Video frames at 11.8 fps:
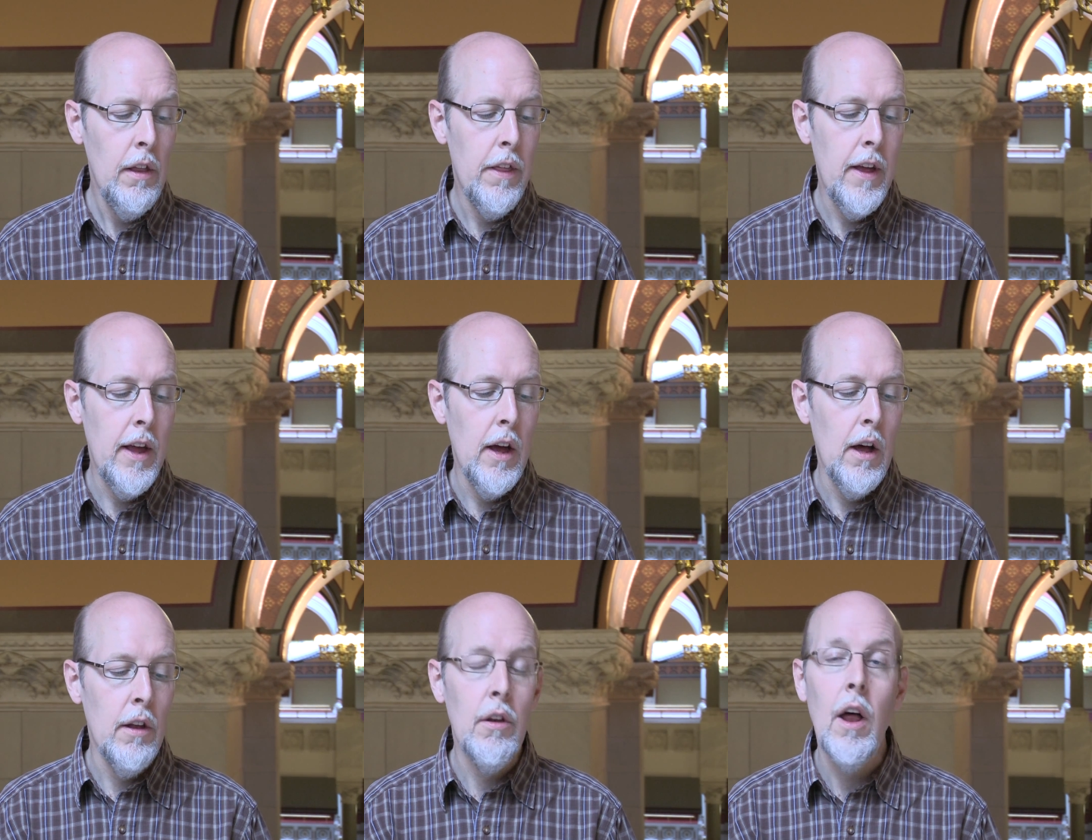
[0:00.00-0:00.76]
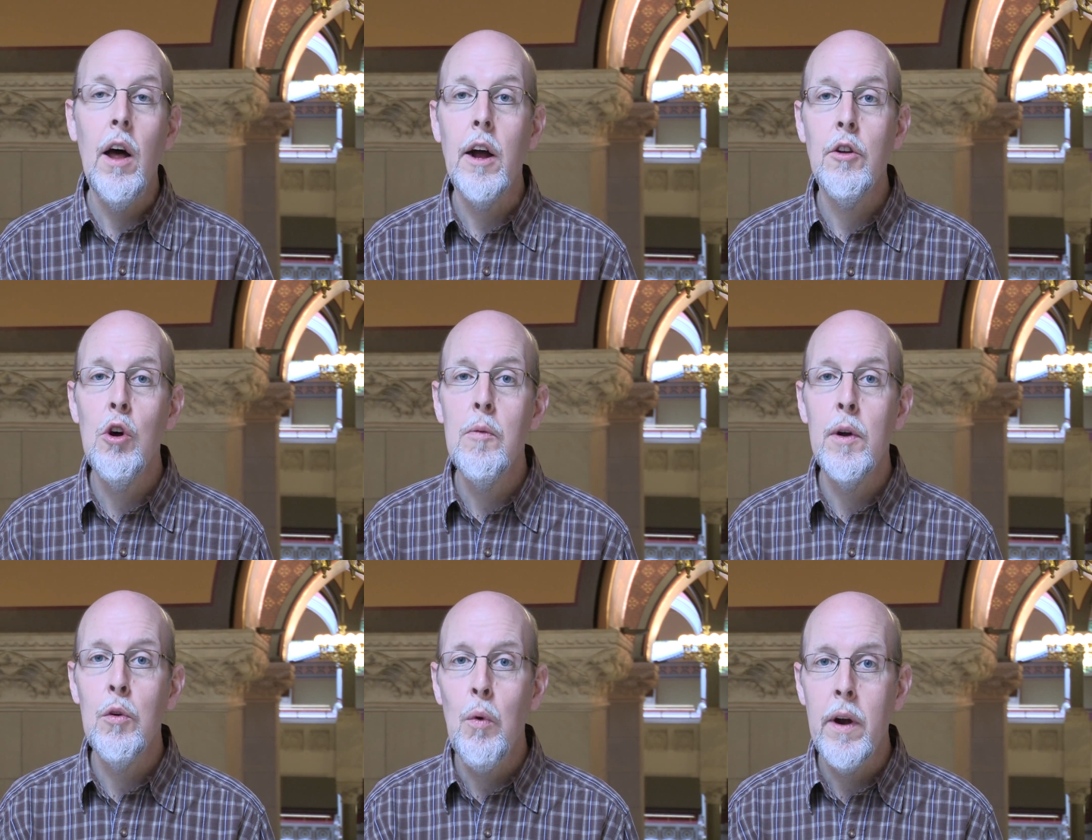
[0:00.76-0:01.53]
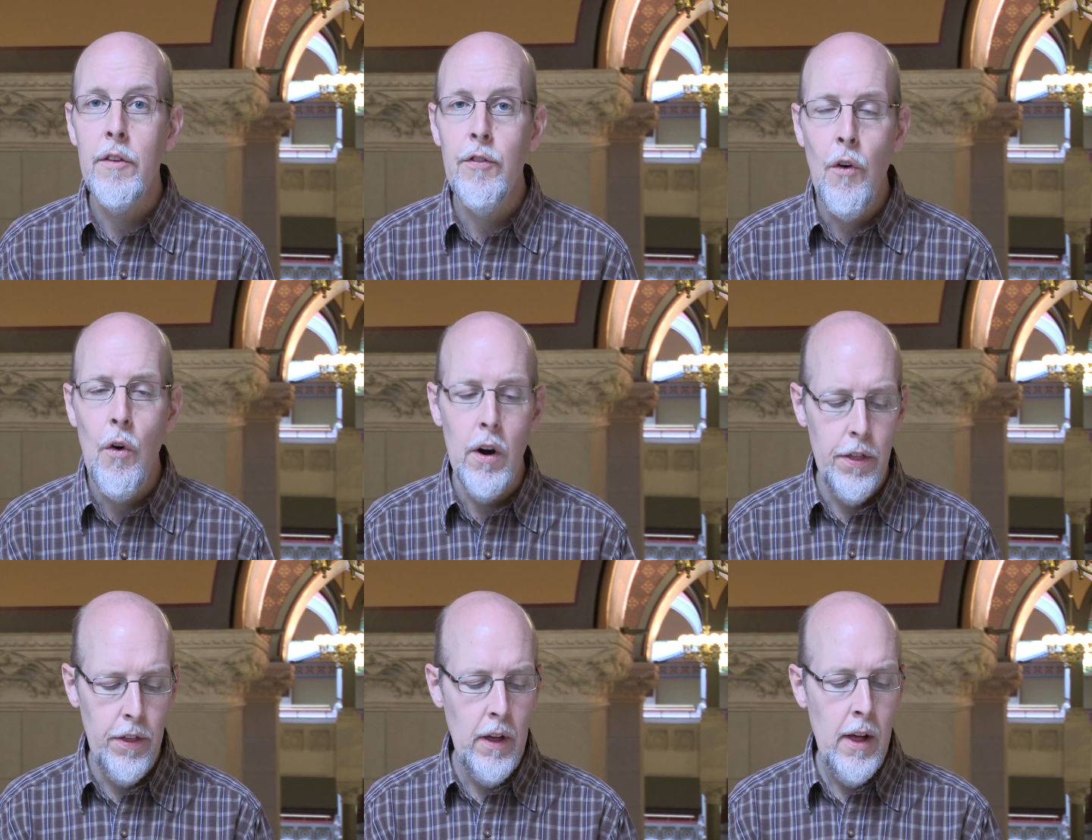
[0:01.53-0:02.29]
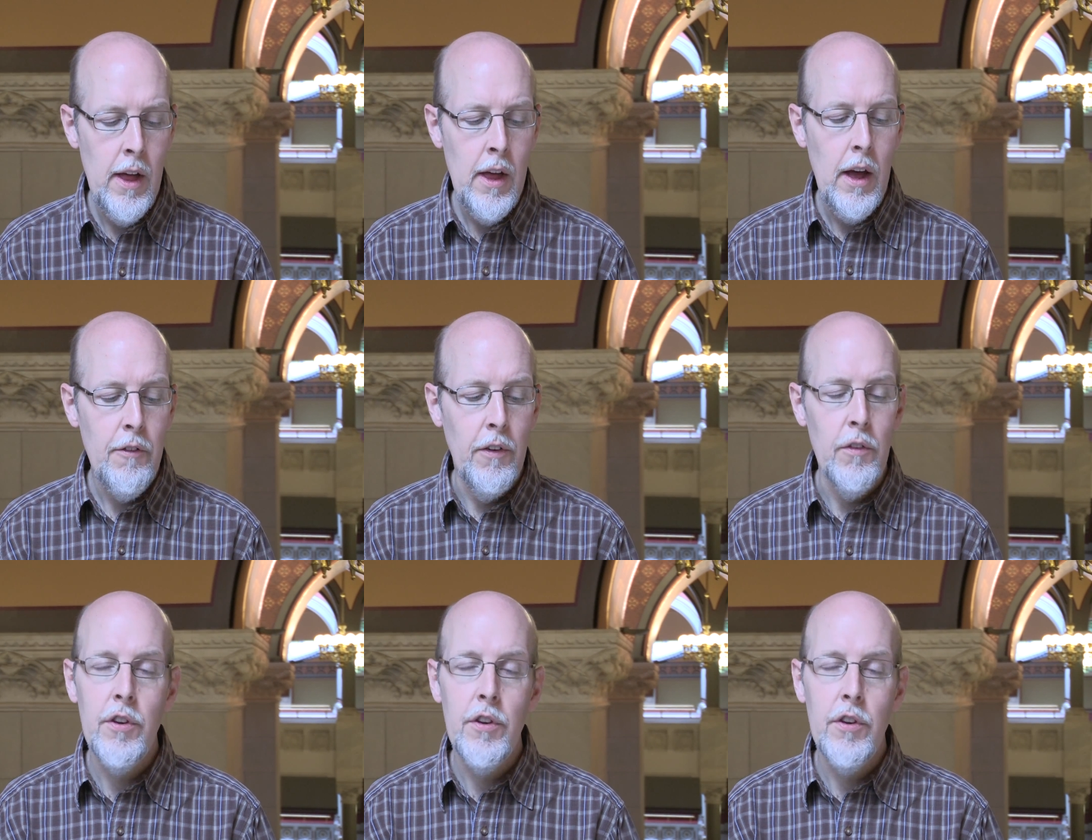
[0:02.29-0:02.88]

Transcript: the uh, October 24th from